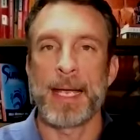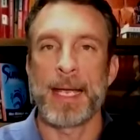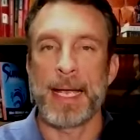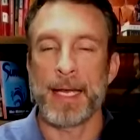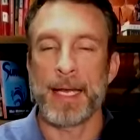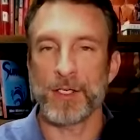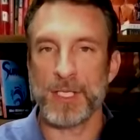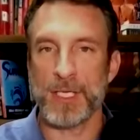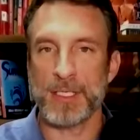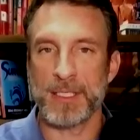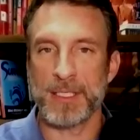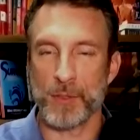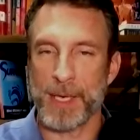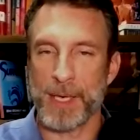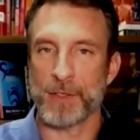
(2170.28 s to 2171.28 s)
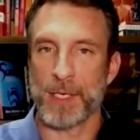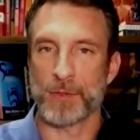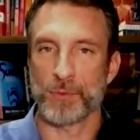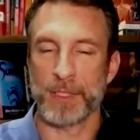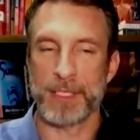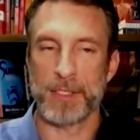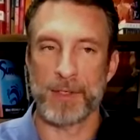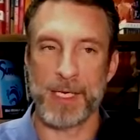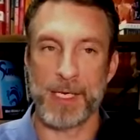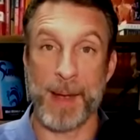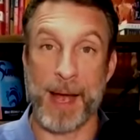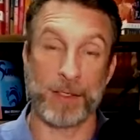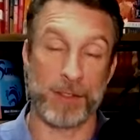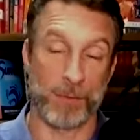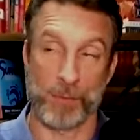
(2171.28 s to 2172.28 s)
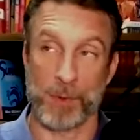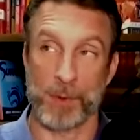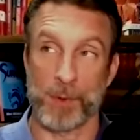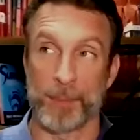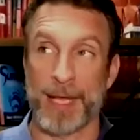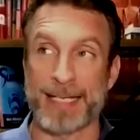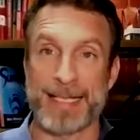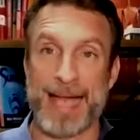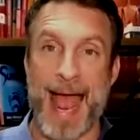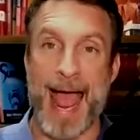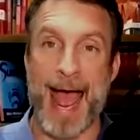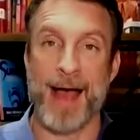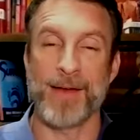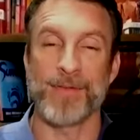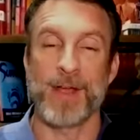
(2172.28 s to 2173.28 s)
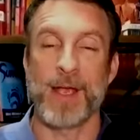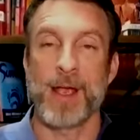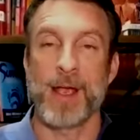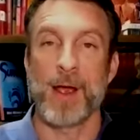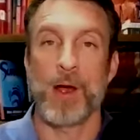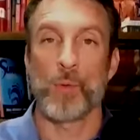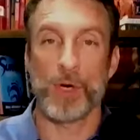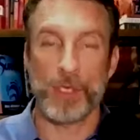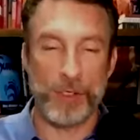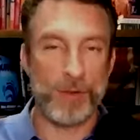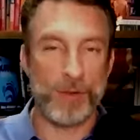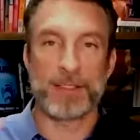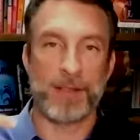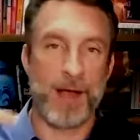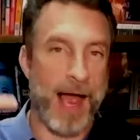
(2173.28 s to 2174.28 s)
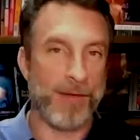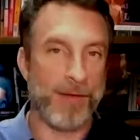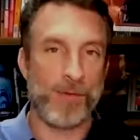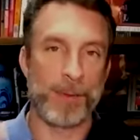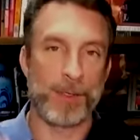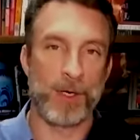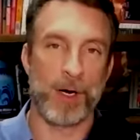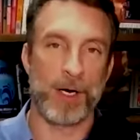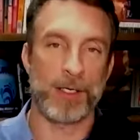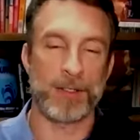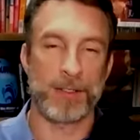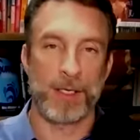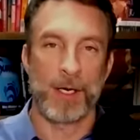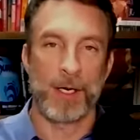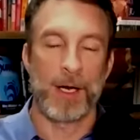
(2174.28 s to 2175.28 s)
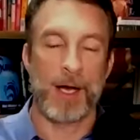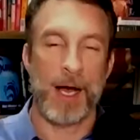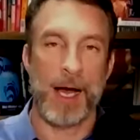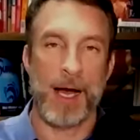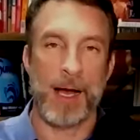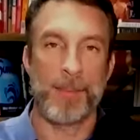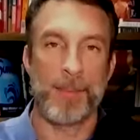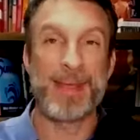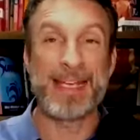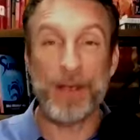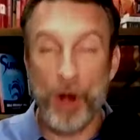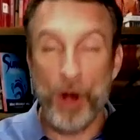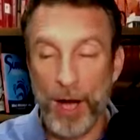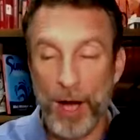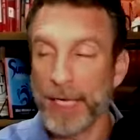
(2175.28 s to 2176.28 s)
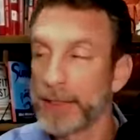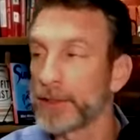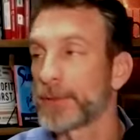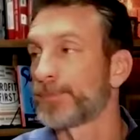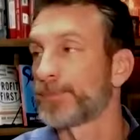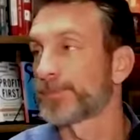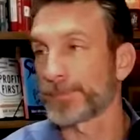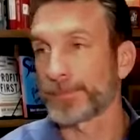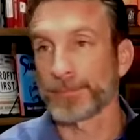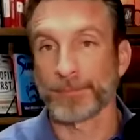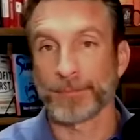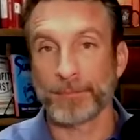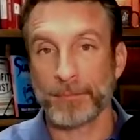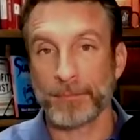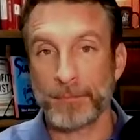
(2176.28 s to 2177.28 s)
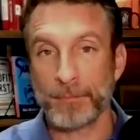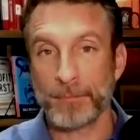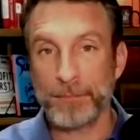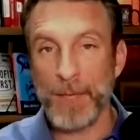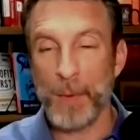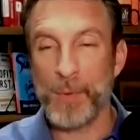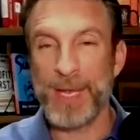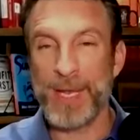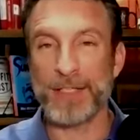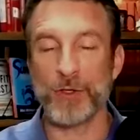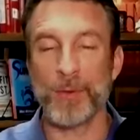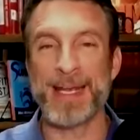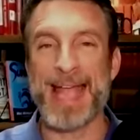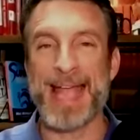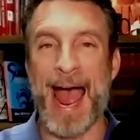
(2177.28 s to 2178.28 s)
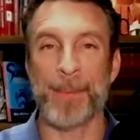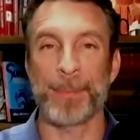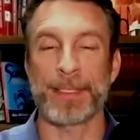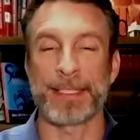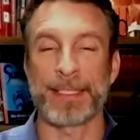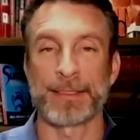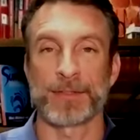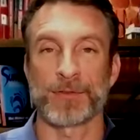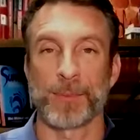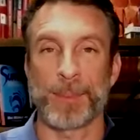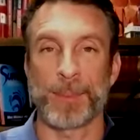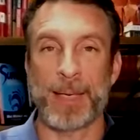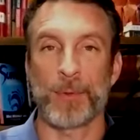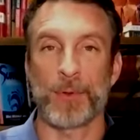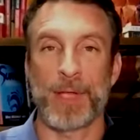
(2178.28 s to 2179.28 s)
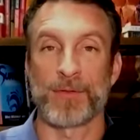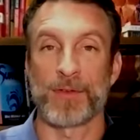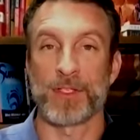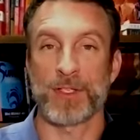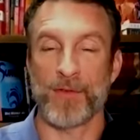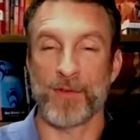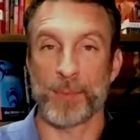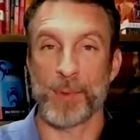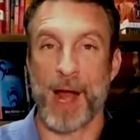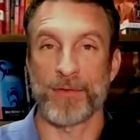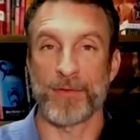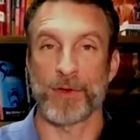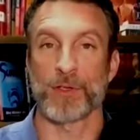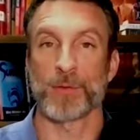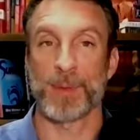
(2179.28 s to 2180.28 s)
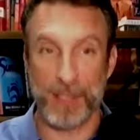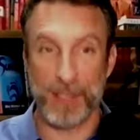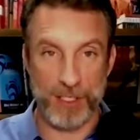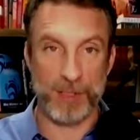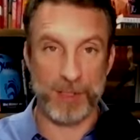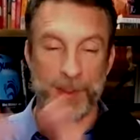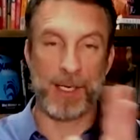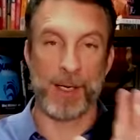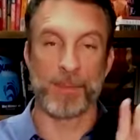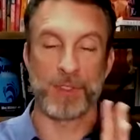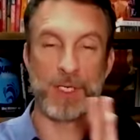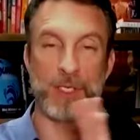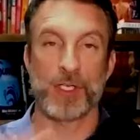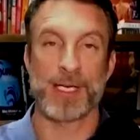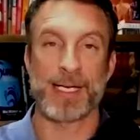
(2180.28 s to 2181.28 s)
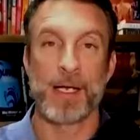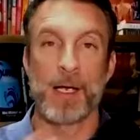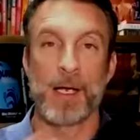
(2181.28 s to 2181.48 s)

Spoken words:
Here's the situation that's really unique about us and we're blessed to have. We're doing these live webinars because we get so many applicants from people that have discovered Profit First, because it's become such the